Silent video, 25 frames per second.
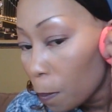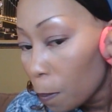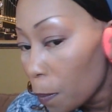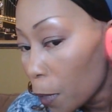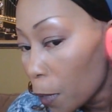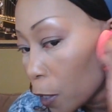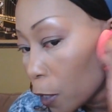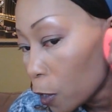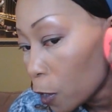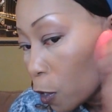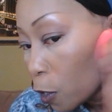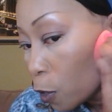
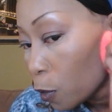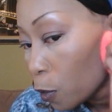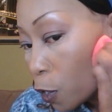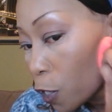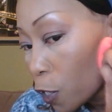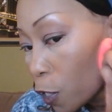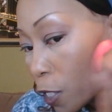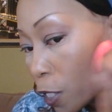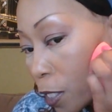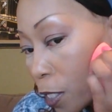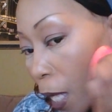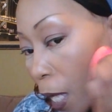but to
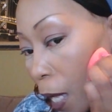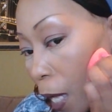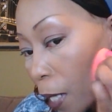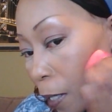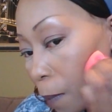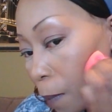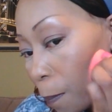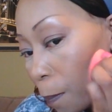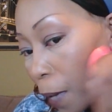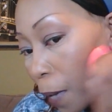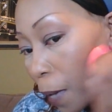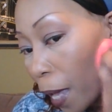just
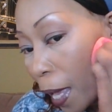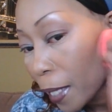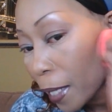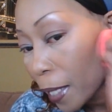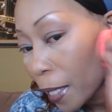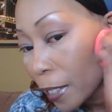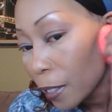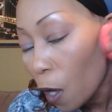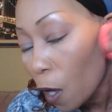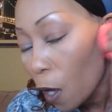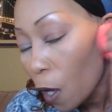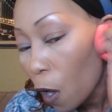kind of
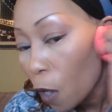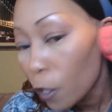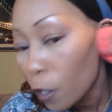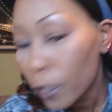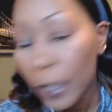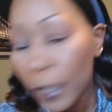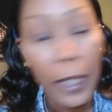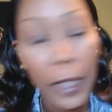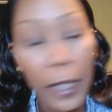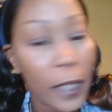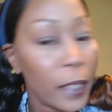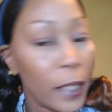pat it
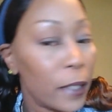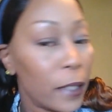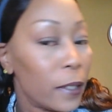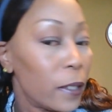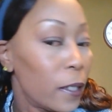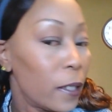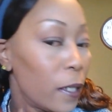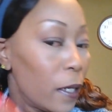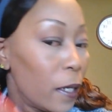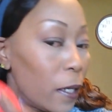all in.